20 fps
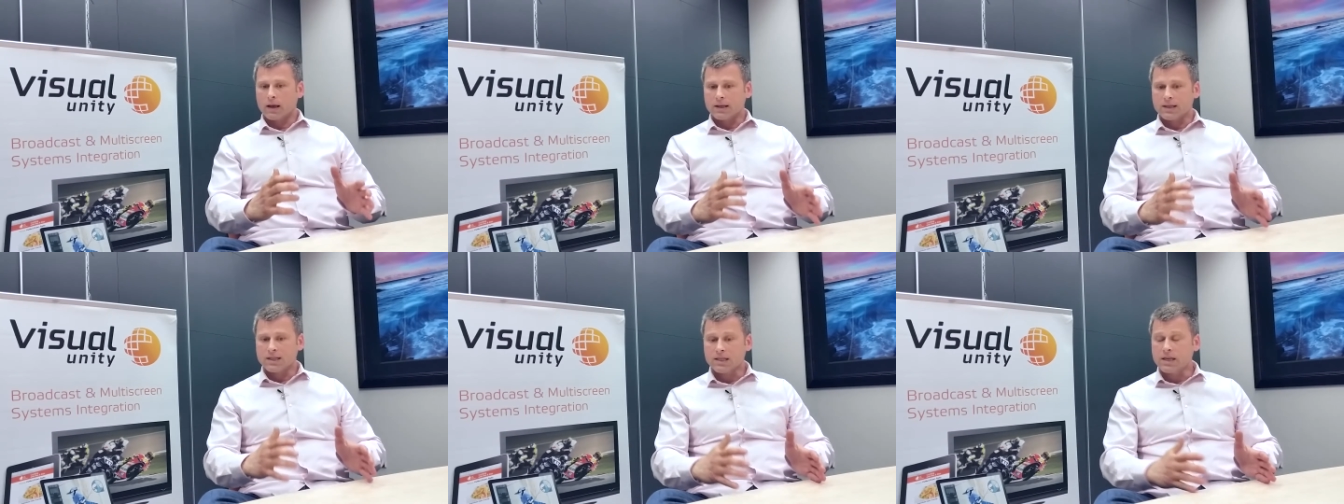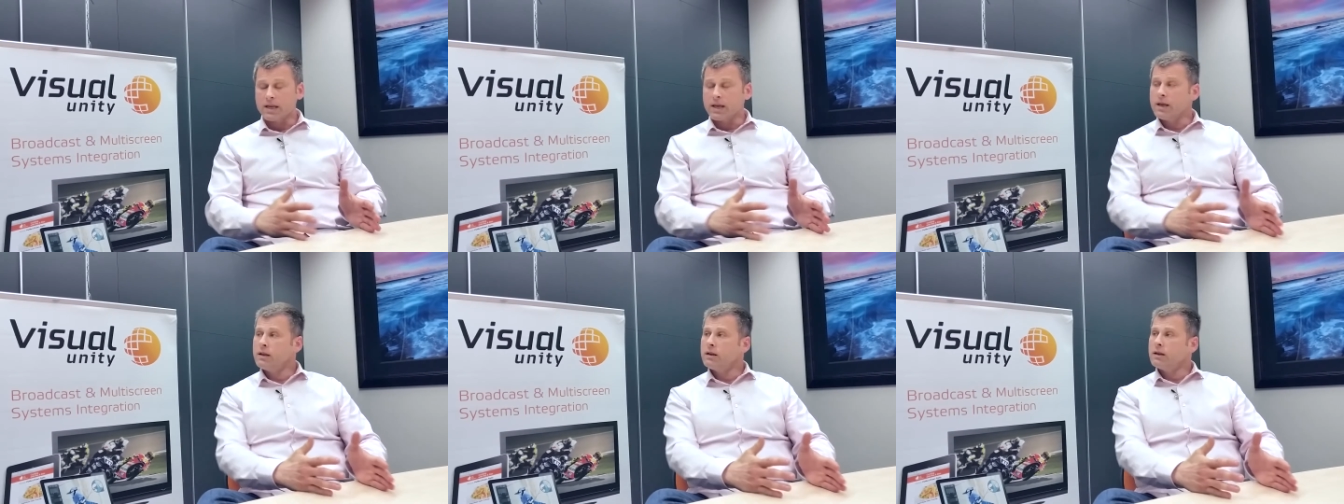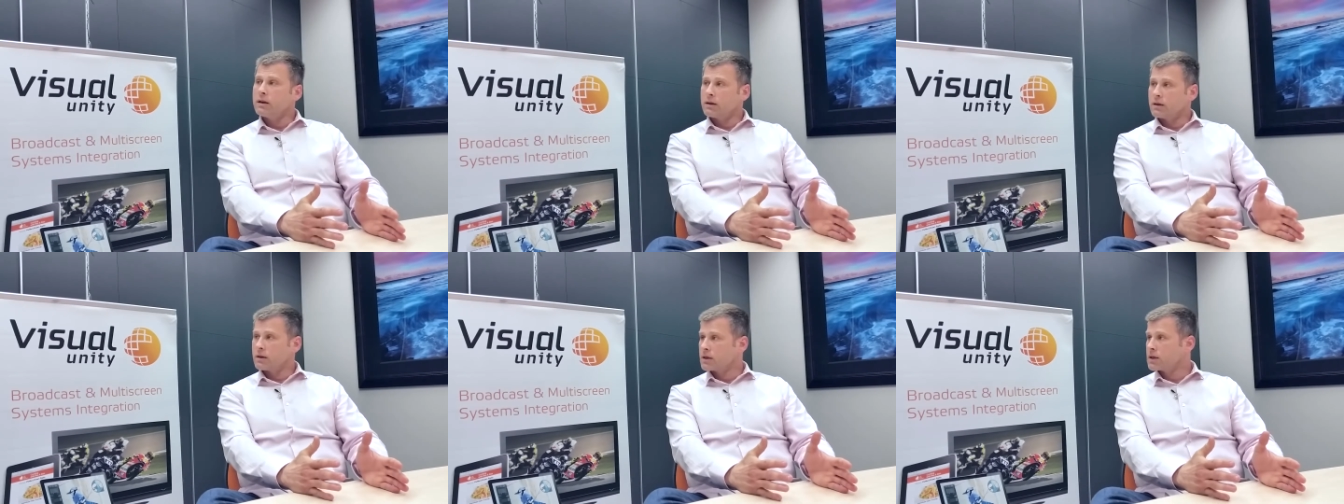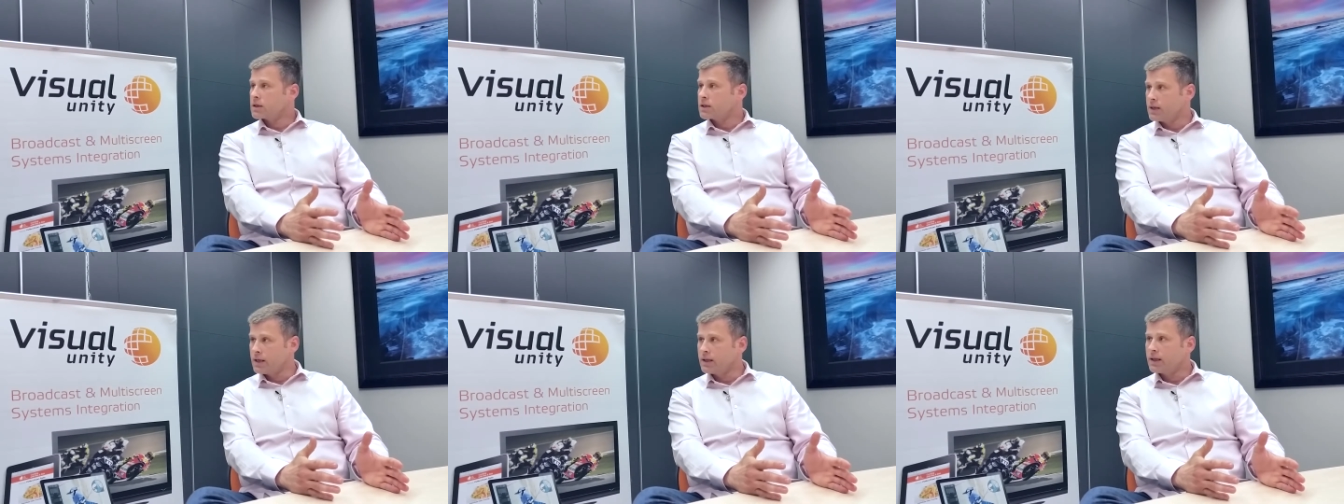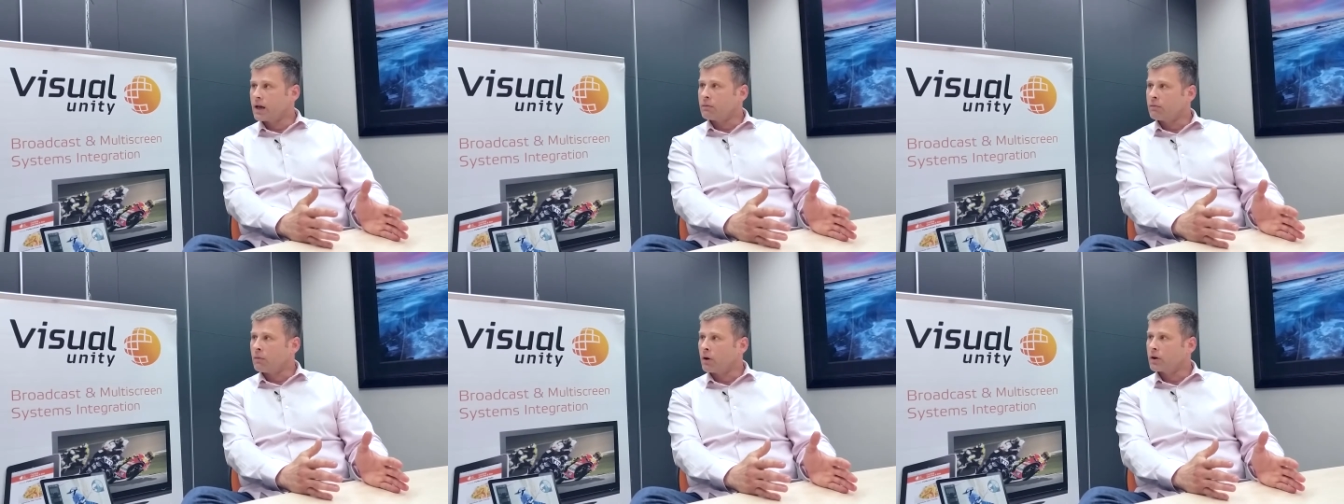seed
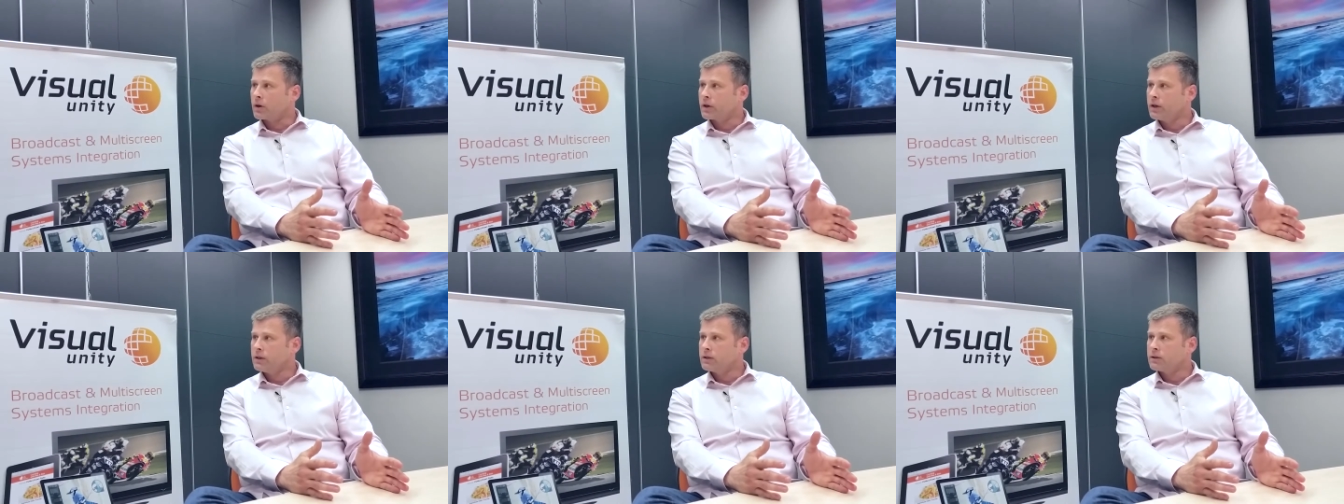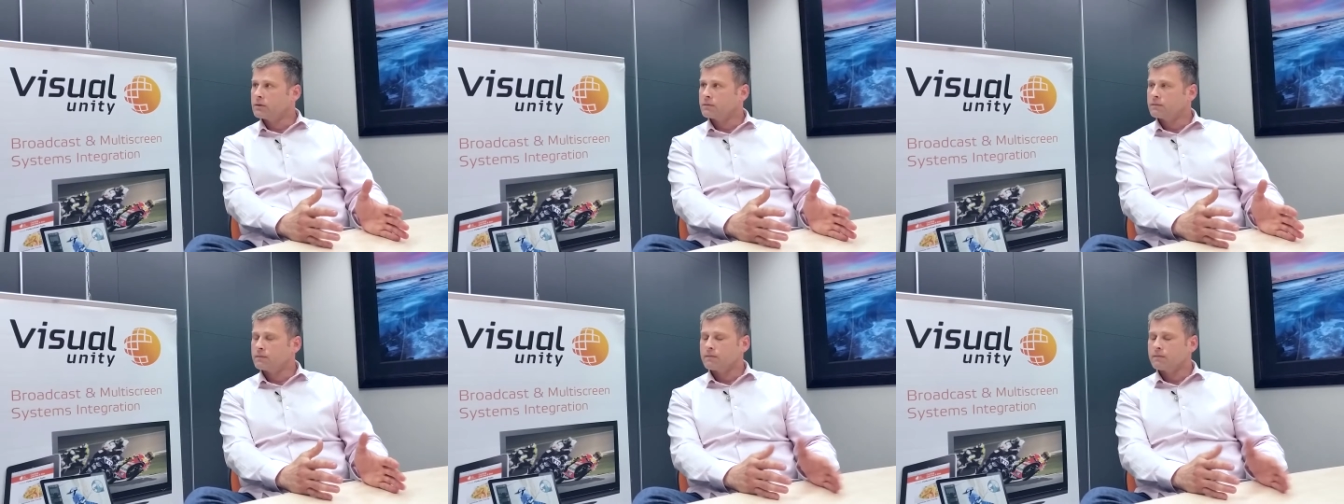that market,